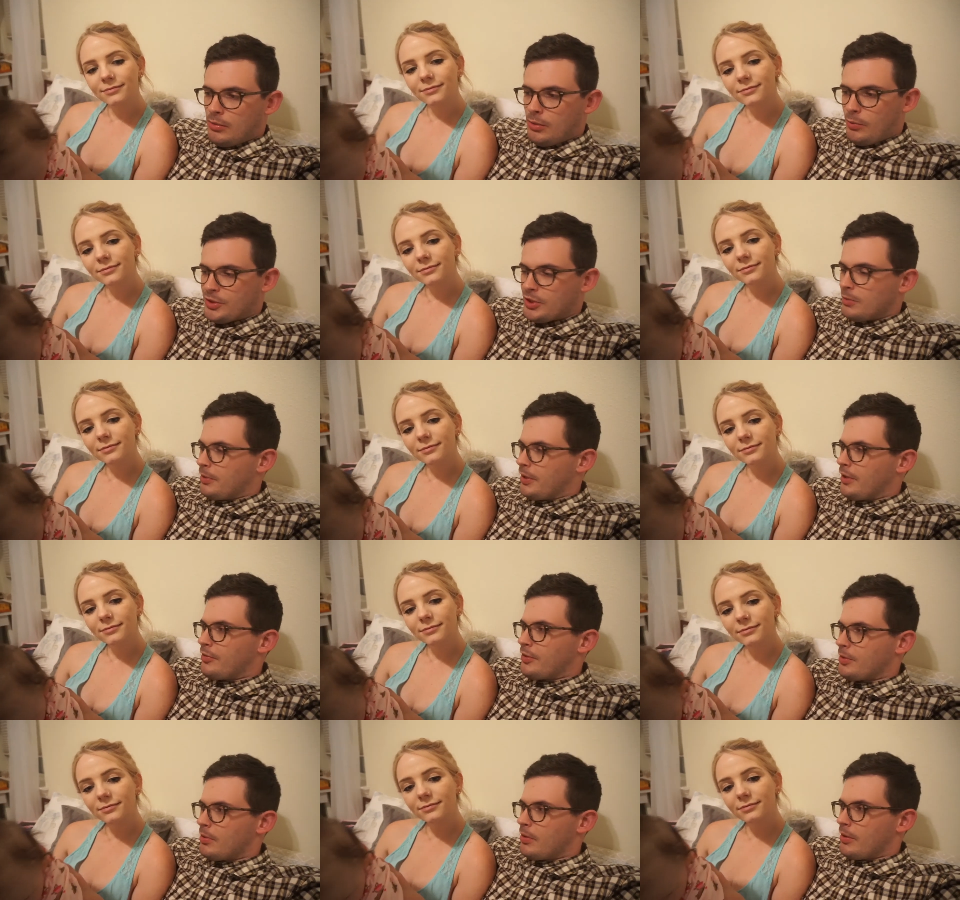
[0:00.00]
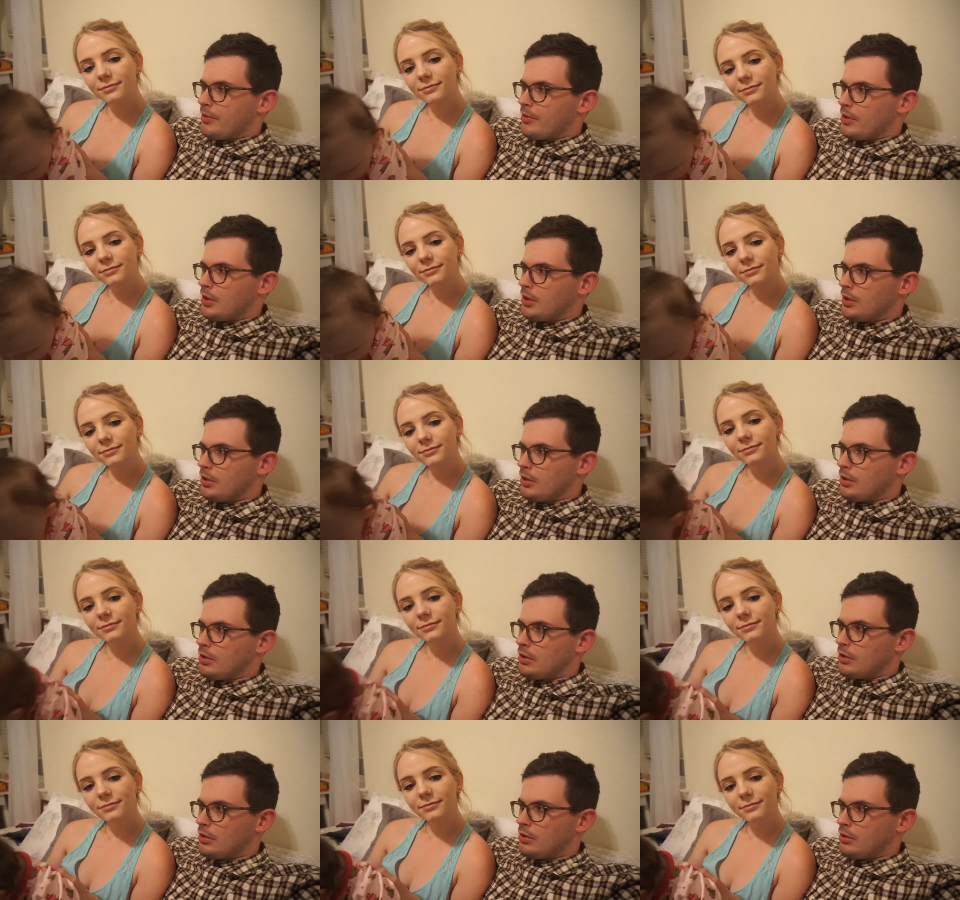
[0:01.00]
Speaker 1: What's our plan for tomorrow at three?
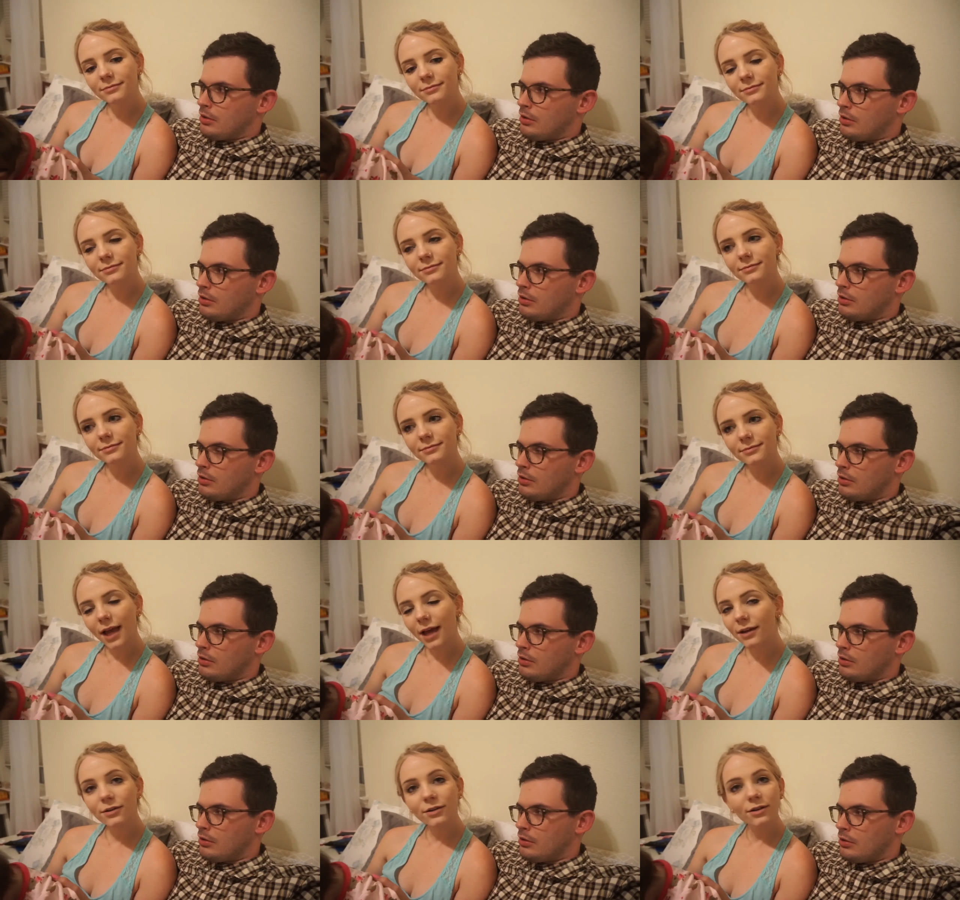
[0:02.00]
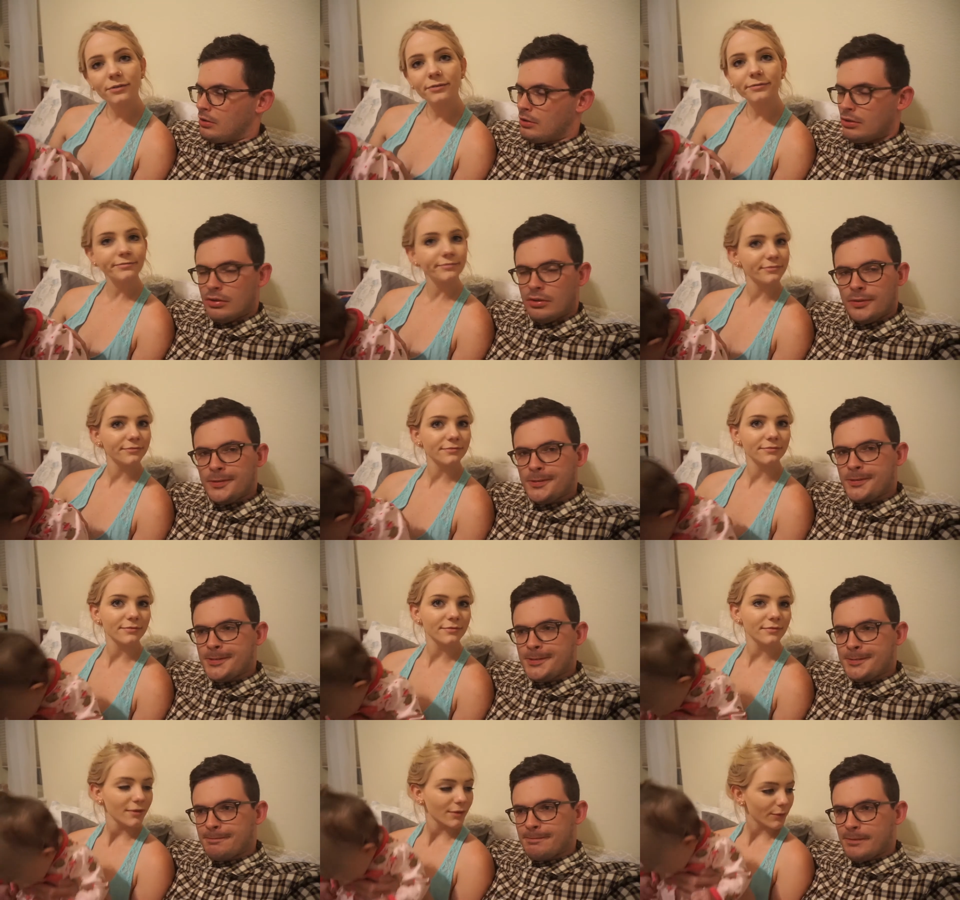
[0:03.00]
I don't know. Hmm,
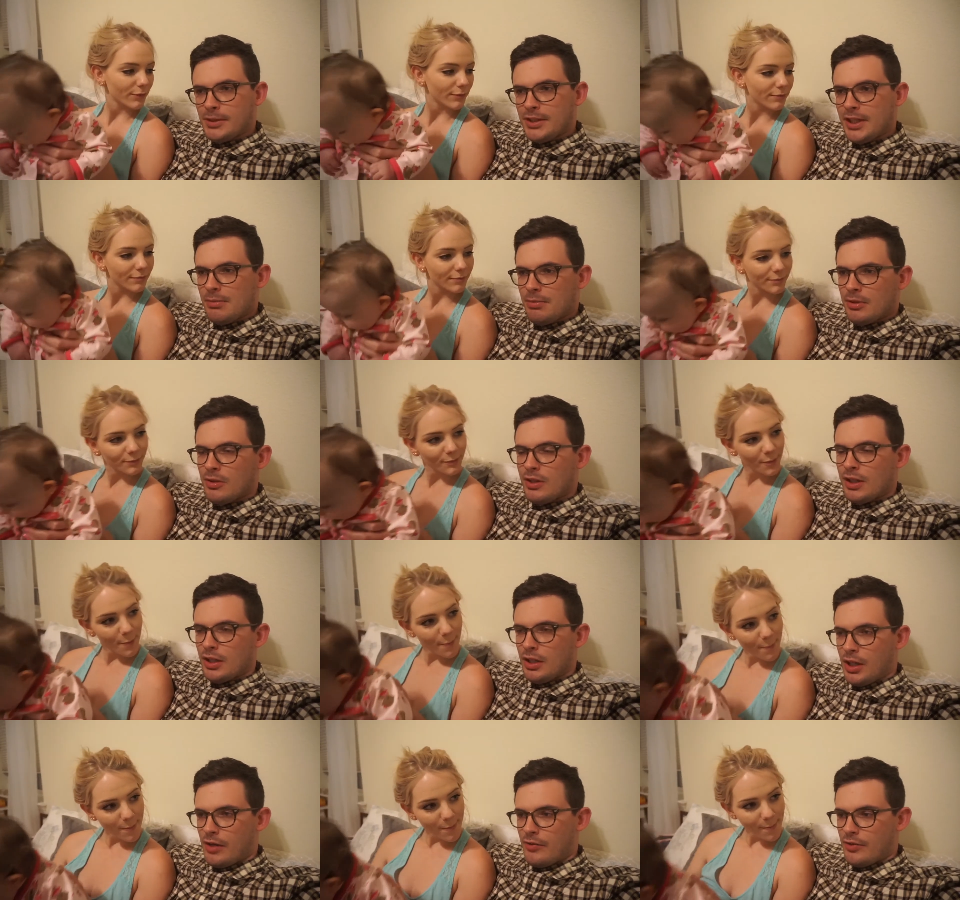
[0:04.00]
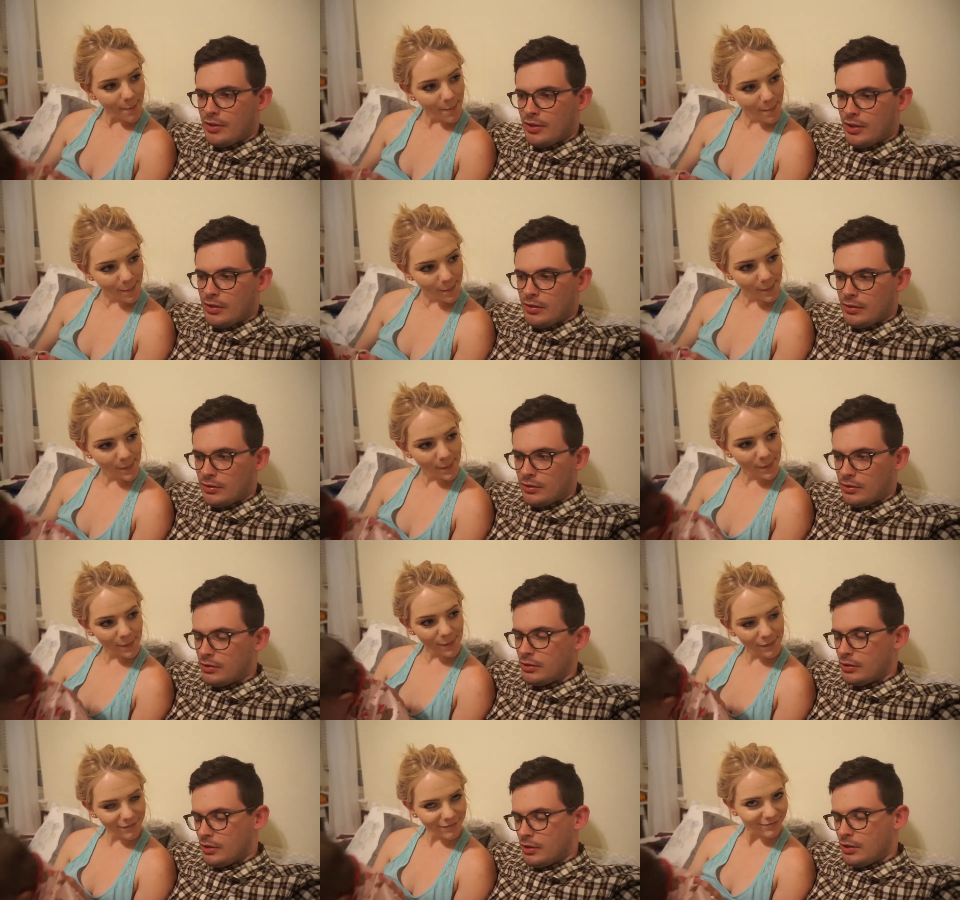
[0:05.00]
I, want to get up and go get coffee though.
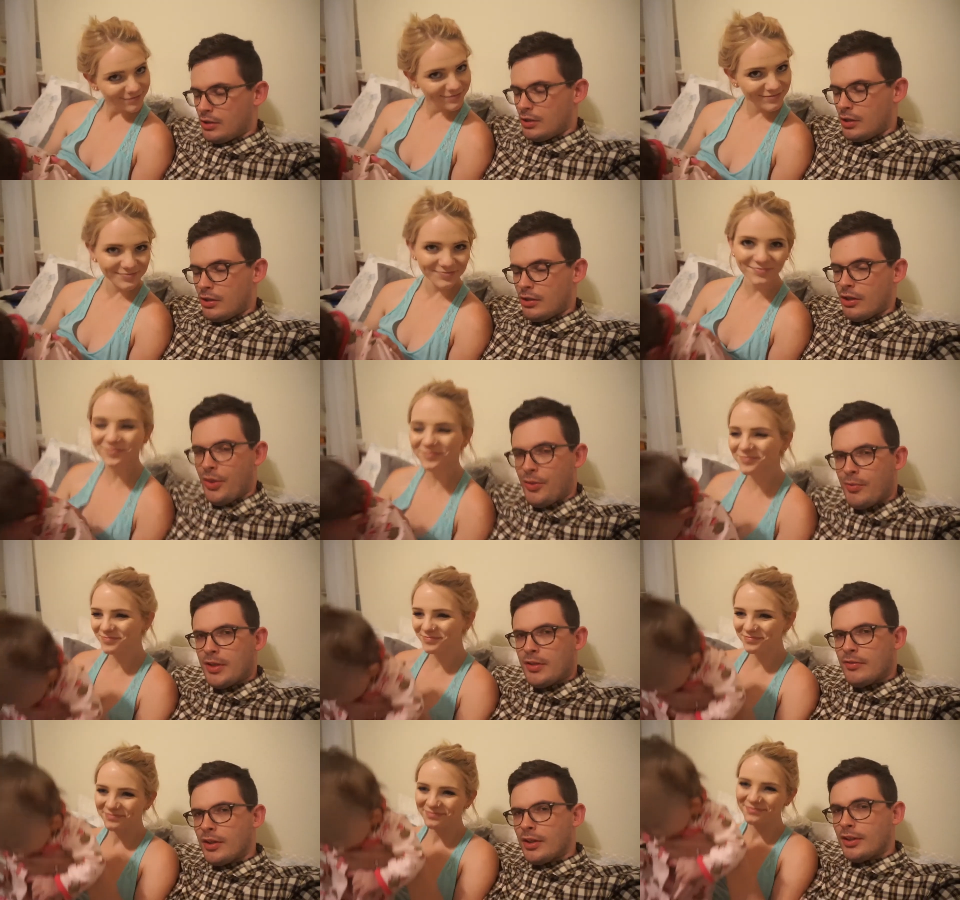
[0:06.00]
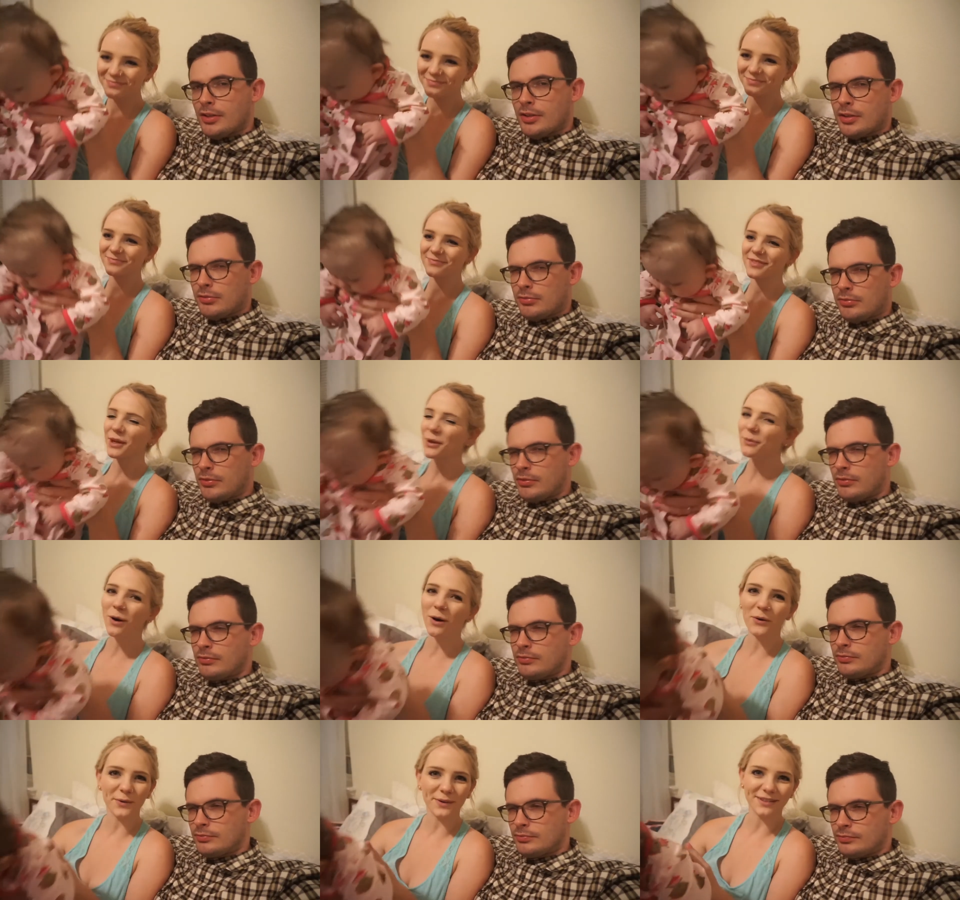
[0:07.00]
The three of us.
Speaker 2: You
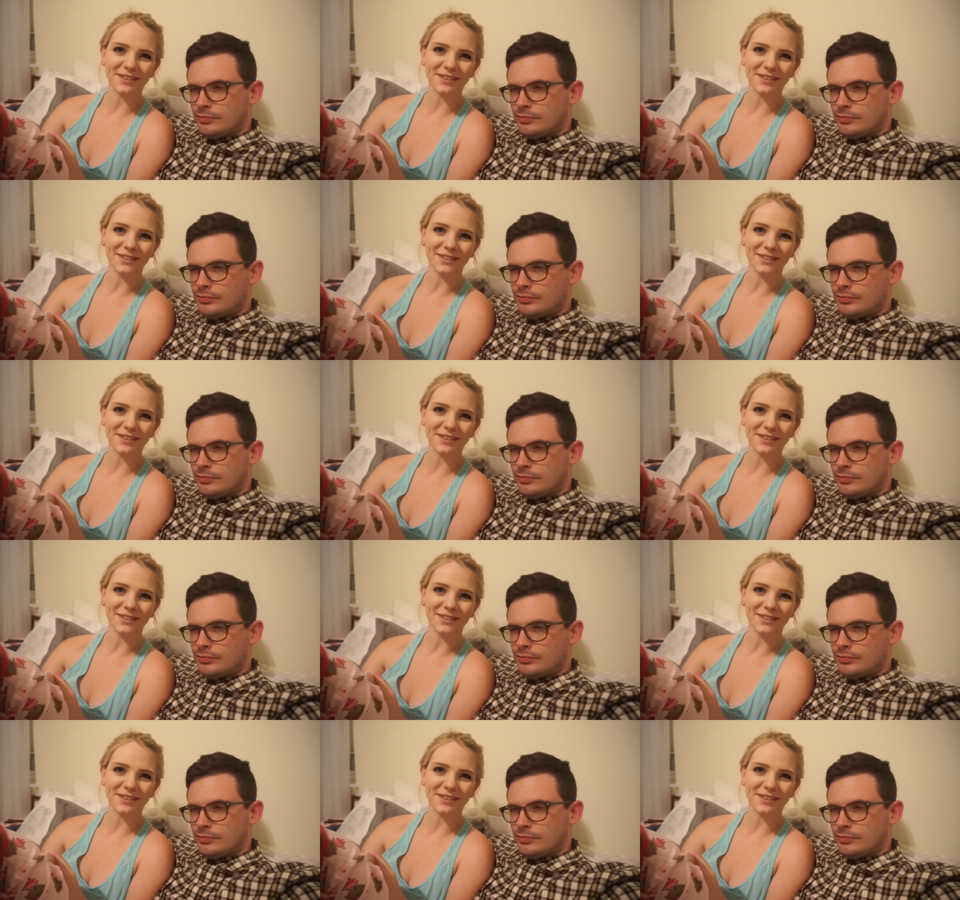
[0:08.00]
always